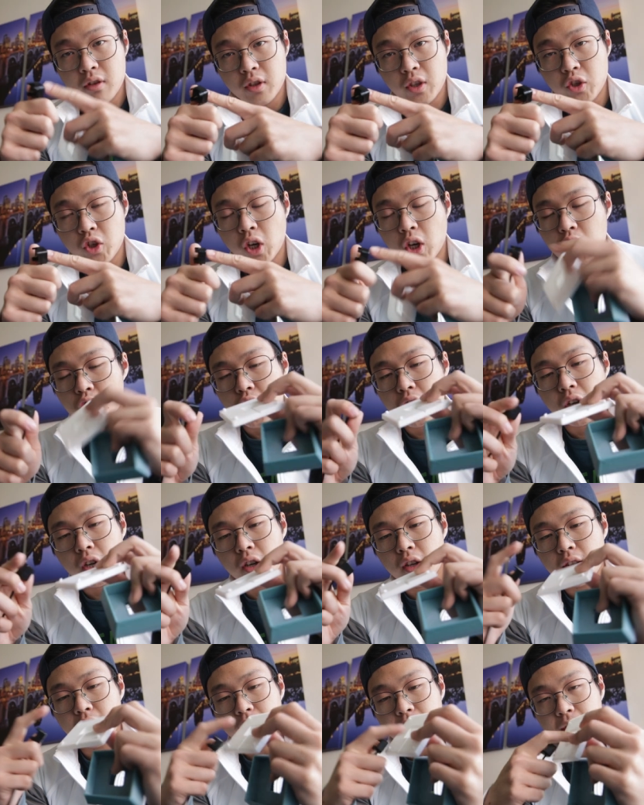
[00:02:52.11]
The
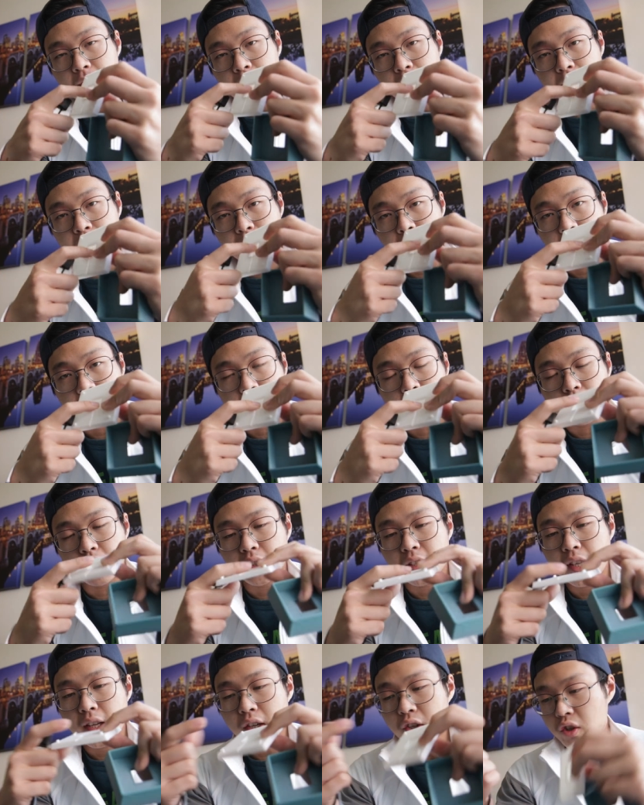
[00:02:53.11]
charger sits in this little
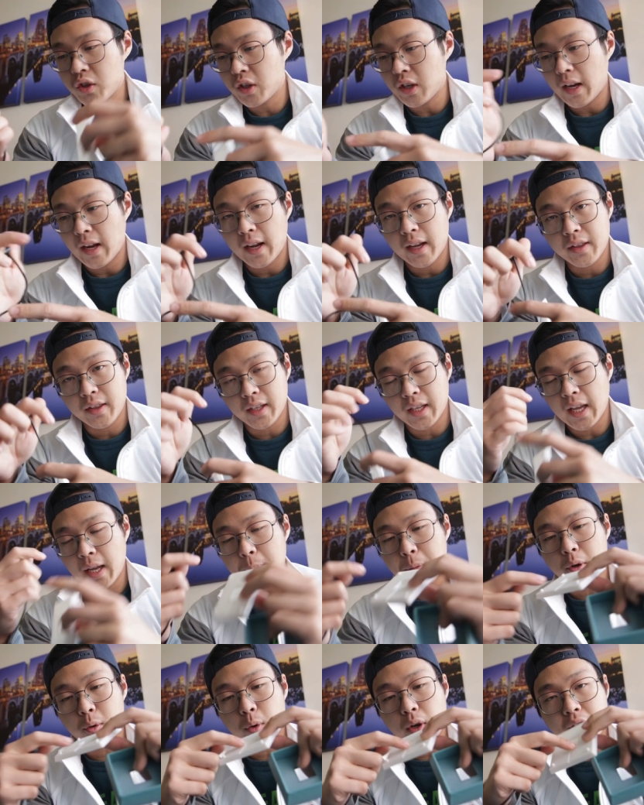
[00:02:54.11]
dish, and the
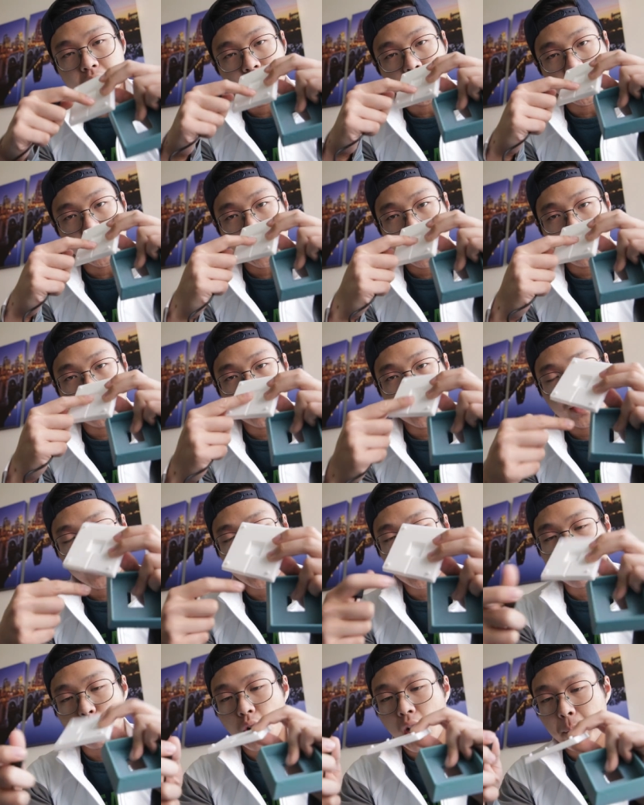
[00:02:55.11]
cable runs down
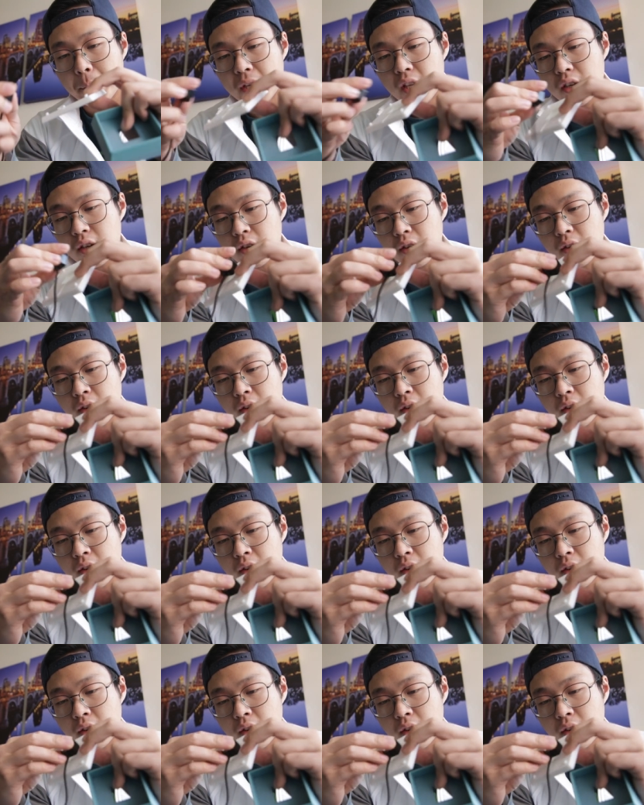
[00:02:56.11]
this grommet,